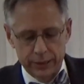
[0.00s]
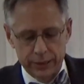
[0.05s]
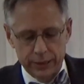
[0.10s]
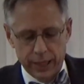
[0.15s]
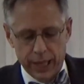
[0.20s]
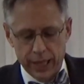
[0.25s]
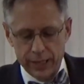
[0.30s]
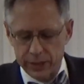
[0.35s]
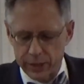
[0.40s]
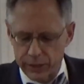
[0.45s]

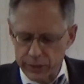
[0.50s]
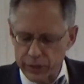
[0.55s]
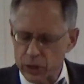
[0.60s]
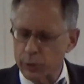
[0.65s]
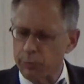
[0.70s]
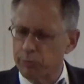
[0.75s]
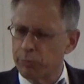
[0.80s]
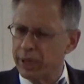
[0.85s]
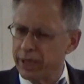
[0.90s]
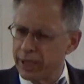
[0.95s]
As their
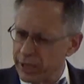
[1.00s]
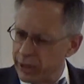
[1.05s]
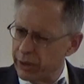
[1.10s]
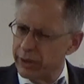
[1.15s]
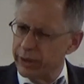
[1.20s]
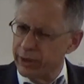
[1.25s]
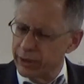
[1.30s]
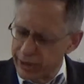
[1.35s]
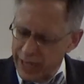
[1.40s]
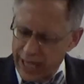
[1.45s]

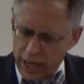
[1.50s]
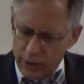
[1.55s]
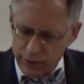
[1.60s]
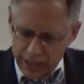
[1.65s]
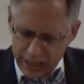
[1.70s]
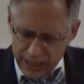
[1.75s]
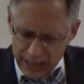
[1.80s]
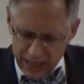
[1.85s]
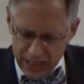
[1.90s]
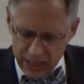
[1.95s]
superior, now
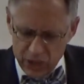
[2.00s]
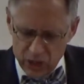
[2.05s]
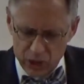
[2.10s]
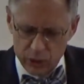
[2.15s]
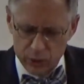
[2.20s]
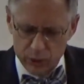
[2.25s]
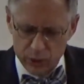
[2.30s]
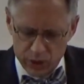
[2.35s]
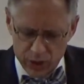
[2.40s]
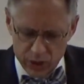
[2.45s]
he
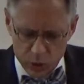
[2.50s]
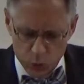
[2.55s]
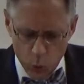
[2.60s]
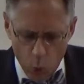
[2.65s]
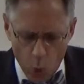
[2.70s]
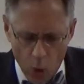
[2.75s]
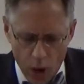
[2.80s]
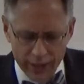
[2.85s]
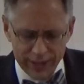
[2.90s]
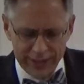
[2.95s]
issues this
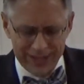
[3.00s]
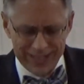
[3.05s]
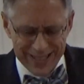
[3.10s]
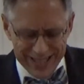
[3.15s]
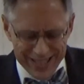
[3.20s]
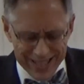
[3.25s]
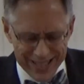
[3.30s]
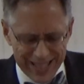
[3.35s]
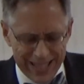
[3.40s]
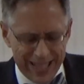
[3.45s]
one
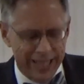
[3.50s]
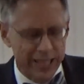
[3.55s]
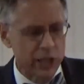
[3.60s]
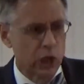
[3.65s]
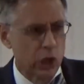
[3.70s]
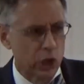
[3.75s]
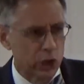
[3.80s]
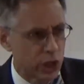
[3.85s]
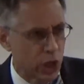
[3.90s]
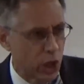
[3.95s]

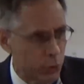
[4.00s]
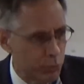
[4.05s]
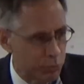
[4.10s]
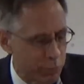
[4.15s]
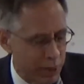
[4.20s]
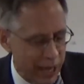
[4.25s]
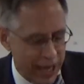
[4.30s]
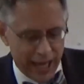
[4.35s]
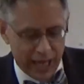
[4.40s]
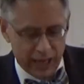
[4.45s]
single
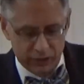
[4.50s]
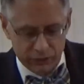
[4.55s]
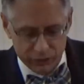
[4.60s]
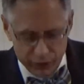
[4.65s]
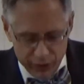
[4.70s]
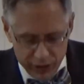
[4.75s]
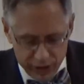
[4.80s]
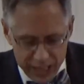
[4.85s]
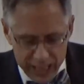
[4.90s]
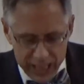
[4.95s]
command
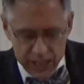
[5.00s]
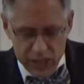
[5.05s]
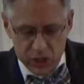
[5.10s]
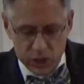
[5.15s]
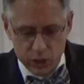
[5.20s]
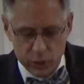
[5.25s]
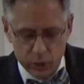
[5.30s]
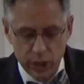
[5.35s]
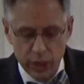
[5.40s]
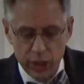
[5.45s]
for these
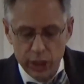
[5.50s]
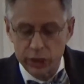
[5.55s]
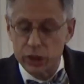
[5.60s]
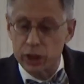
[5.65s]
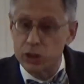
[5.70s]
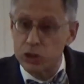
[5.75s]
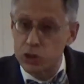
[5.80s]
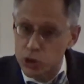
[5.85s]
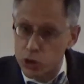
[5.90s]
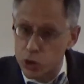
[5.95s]
two to
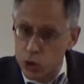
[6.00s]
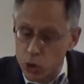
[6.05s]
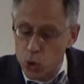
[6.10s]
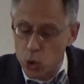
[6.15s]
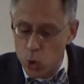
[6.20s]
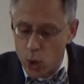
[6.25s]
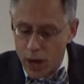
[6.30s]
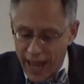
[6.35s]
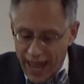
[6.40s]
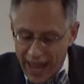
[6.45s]

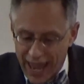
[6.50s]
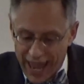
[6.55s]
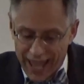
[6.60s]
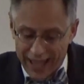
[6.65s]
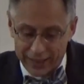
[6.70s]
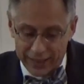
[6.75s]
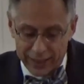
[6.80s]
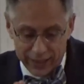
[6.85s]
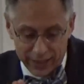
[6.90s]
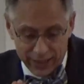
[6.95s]
do
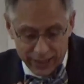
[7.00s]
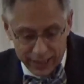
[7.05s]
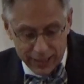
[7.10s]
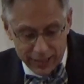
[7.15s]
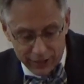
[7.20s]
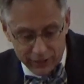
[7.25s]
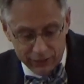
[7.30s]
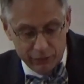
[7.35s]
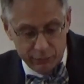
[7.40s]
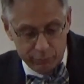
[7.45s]
and
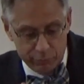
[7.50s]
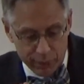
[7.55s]
live.